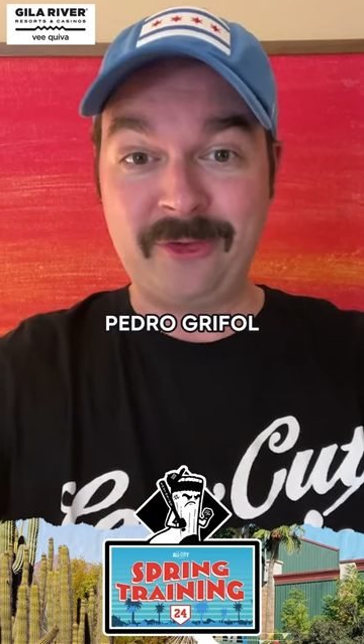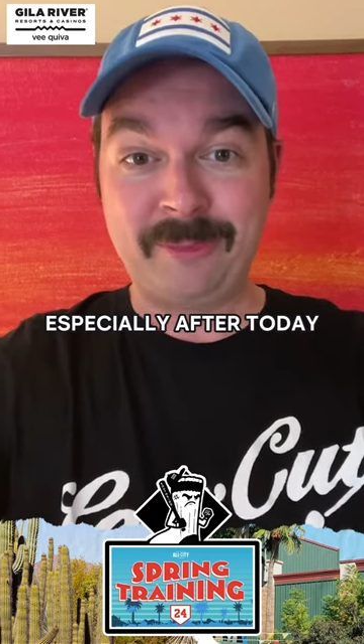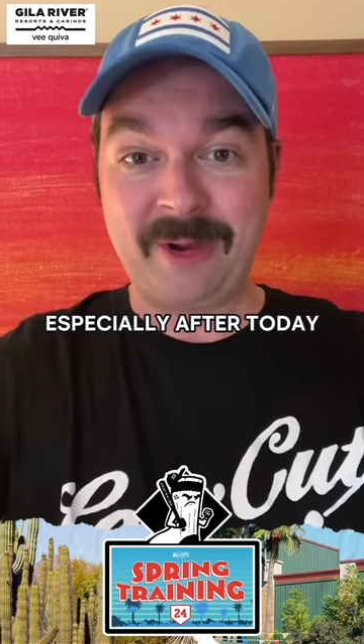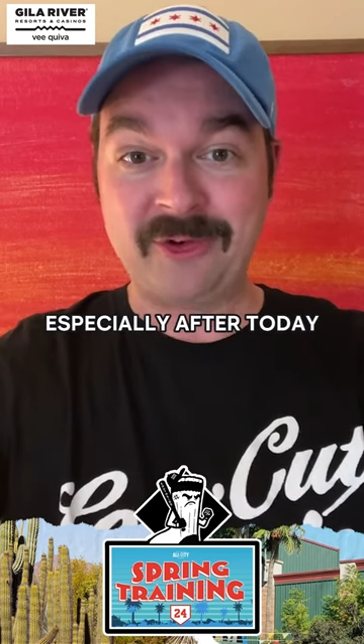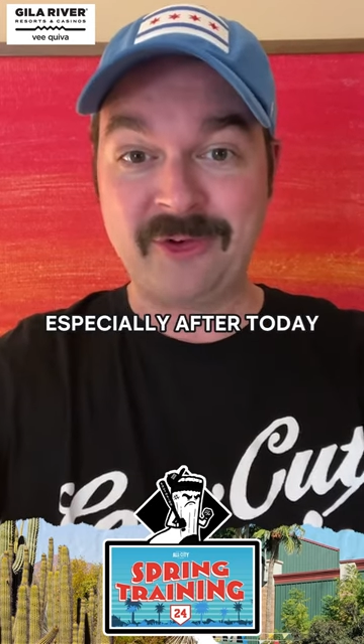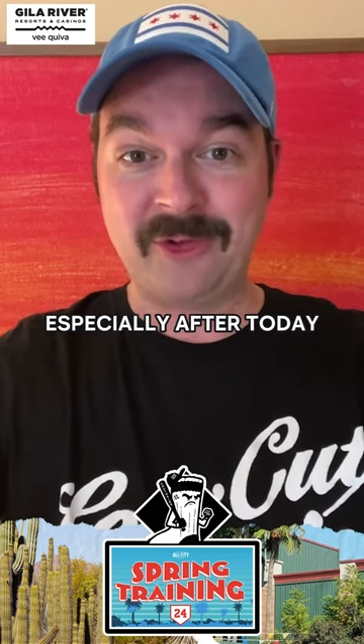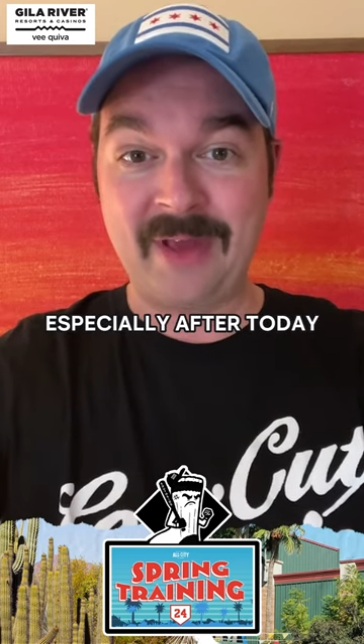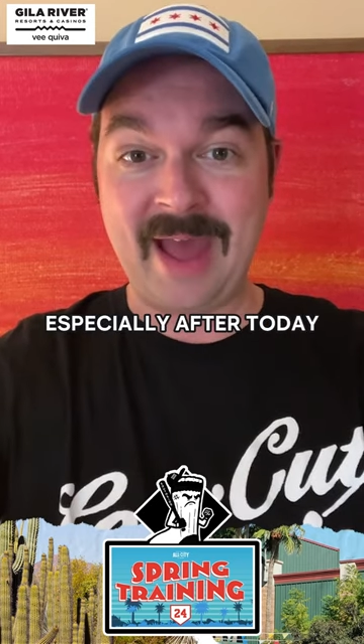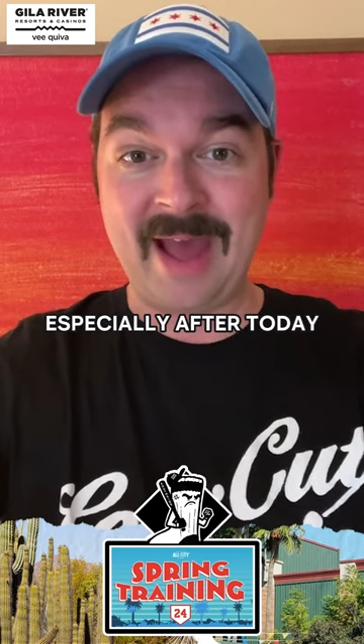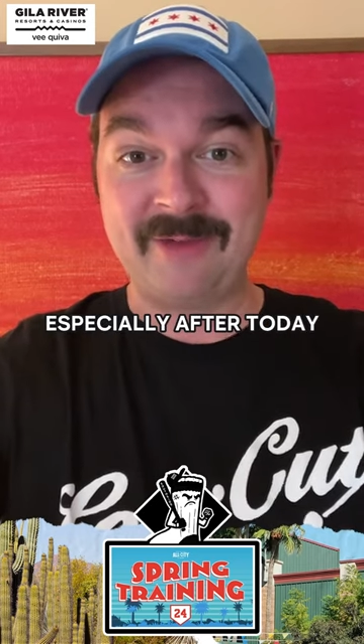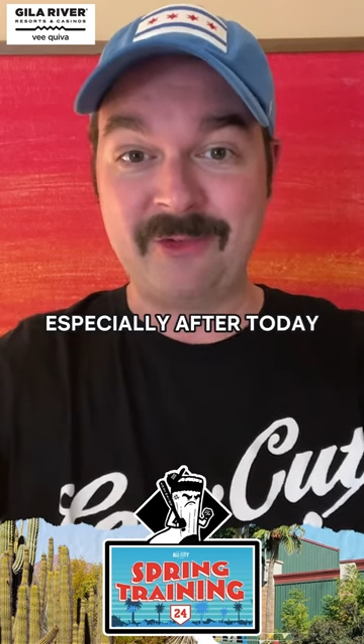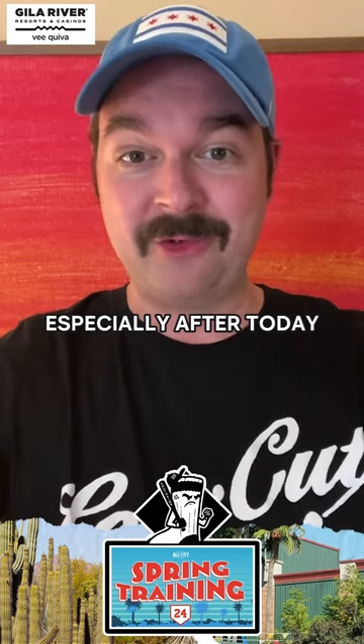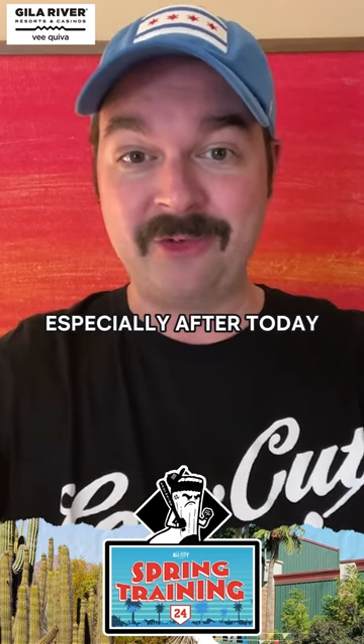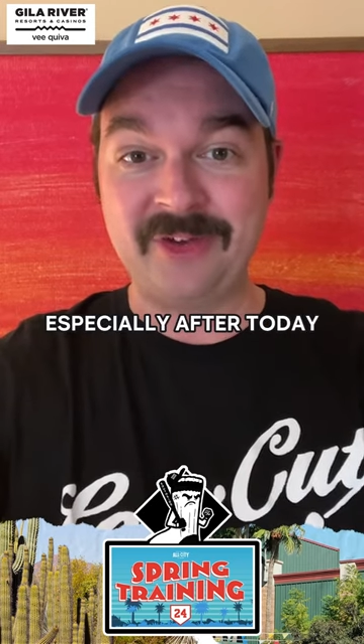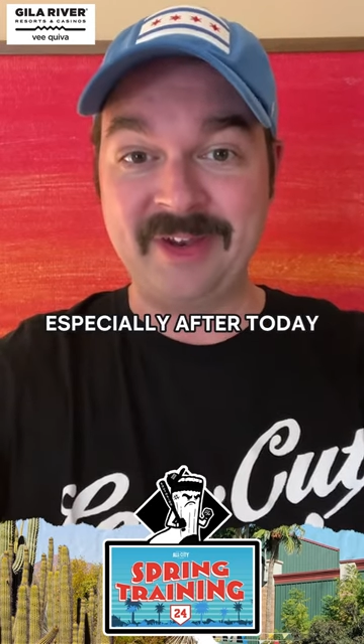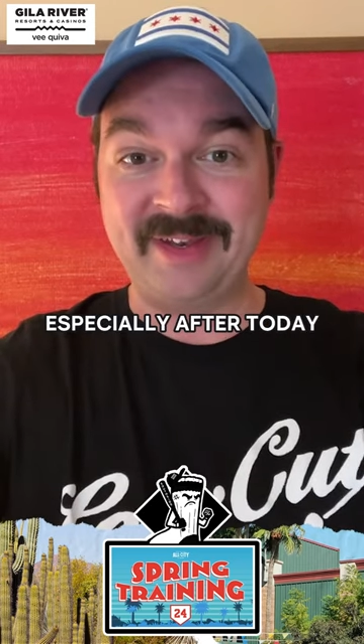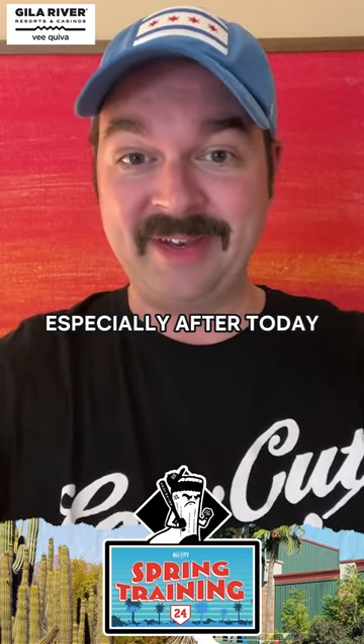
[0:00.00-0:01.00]
especially
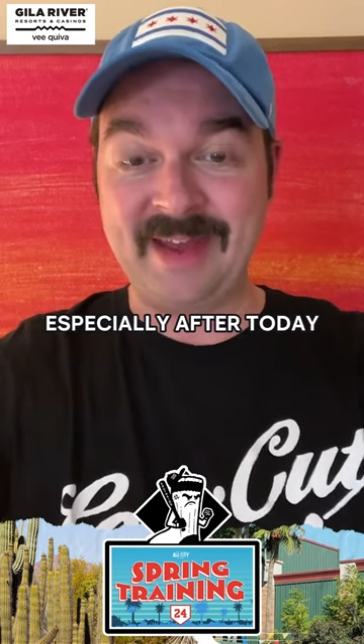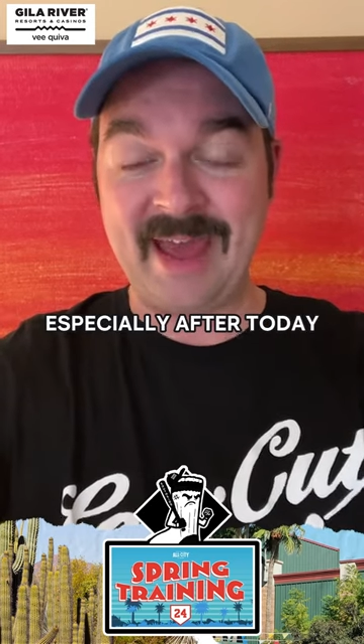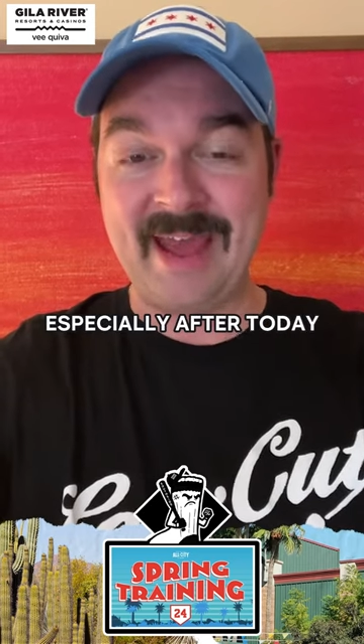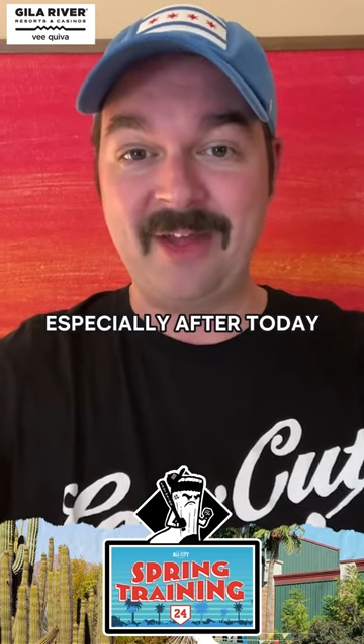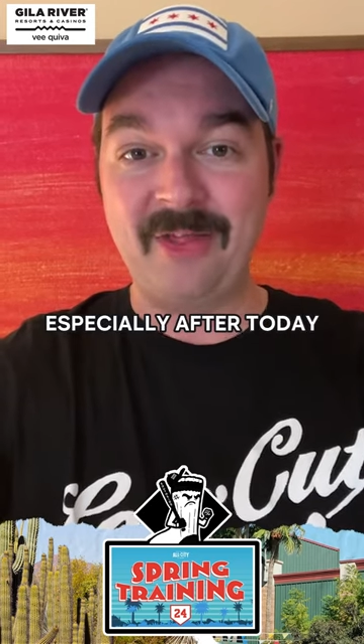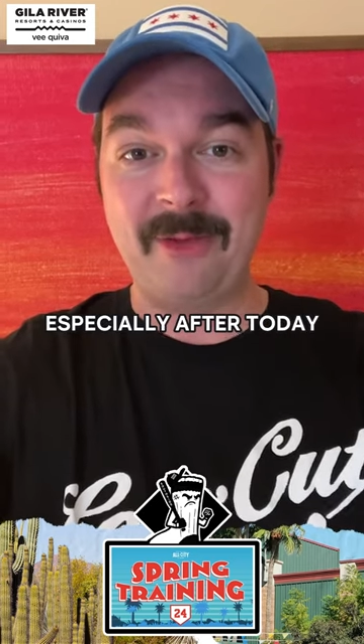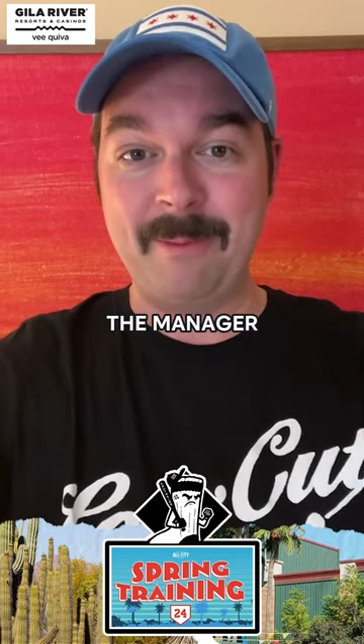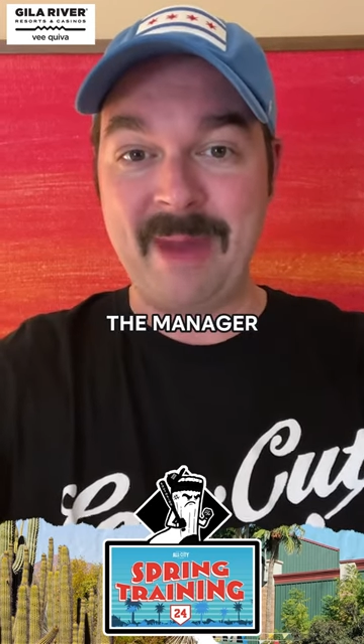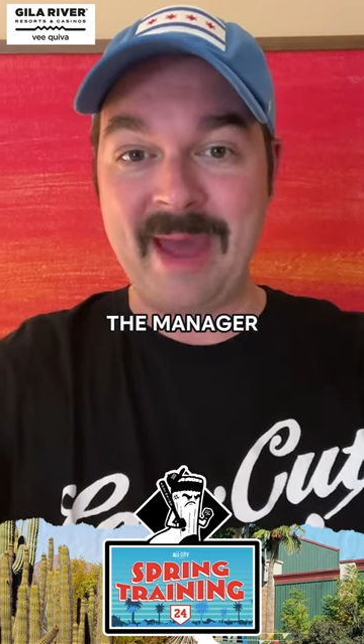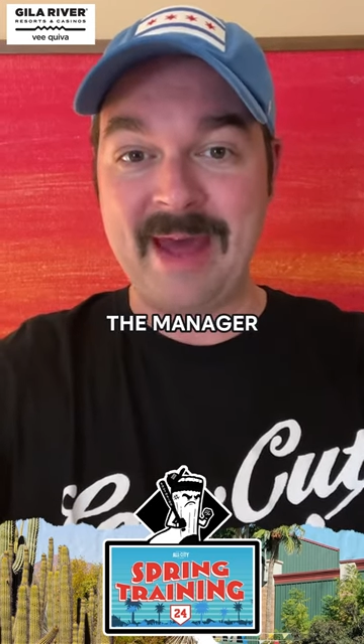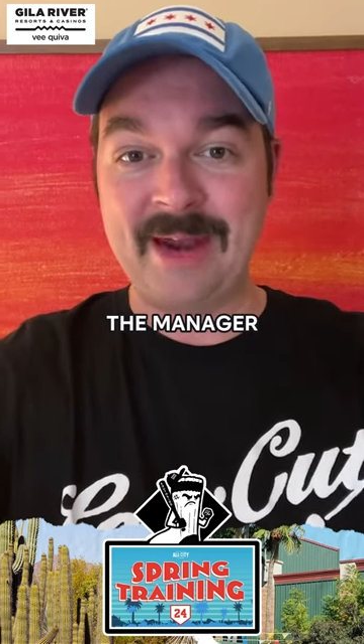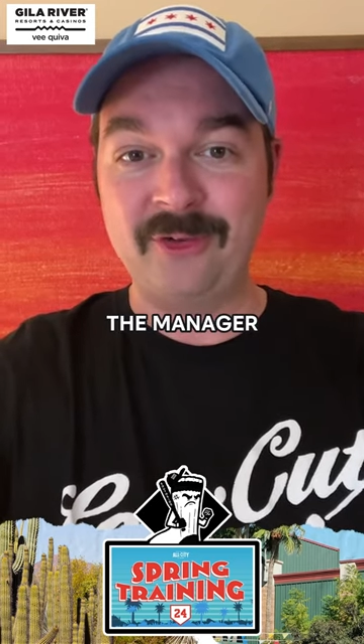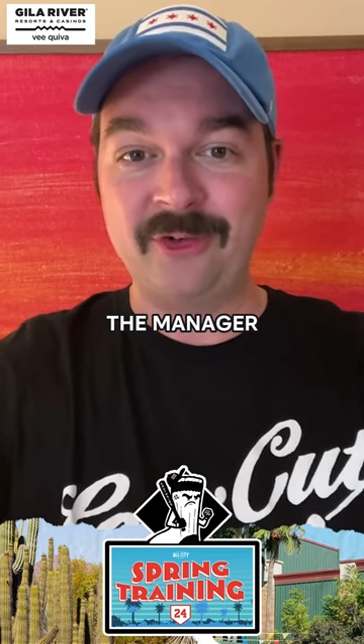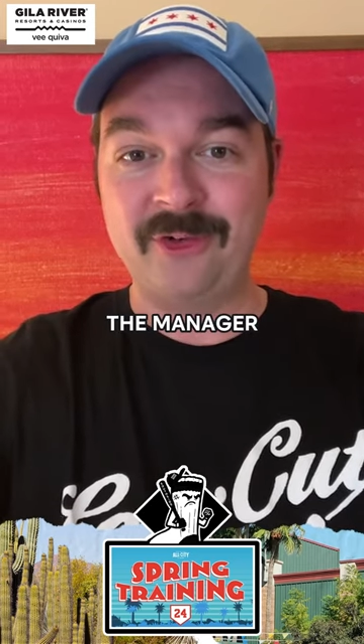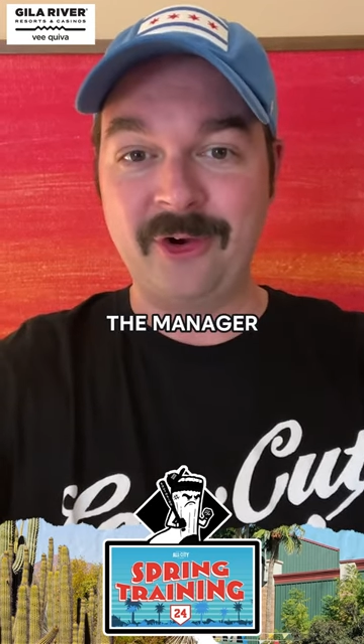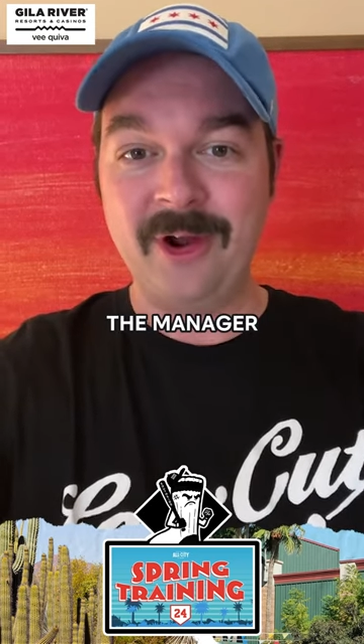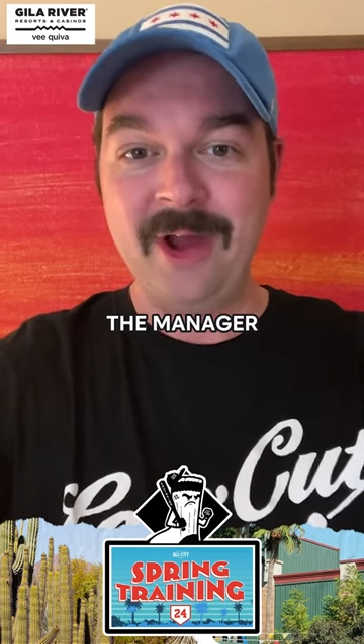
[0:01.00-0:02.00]
after today. The
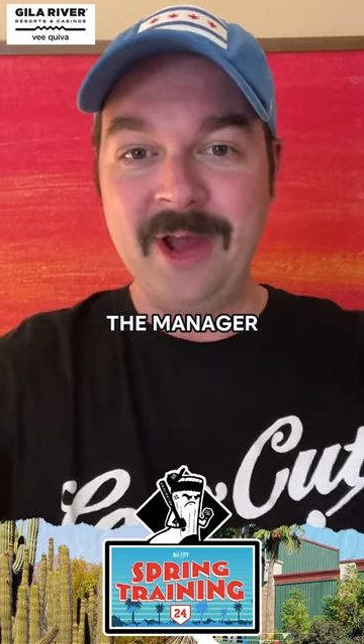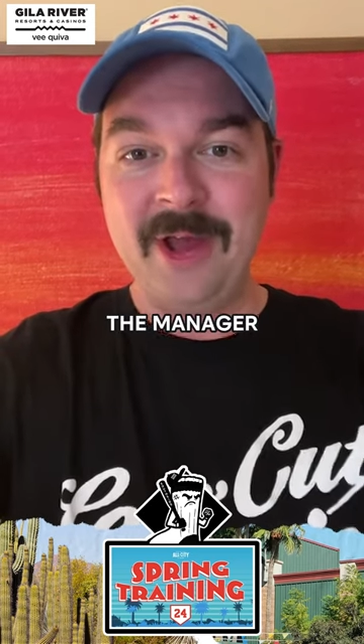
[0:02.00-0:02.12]
manager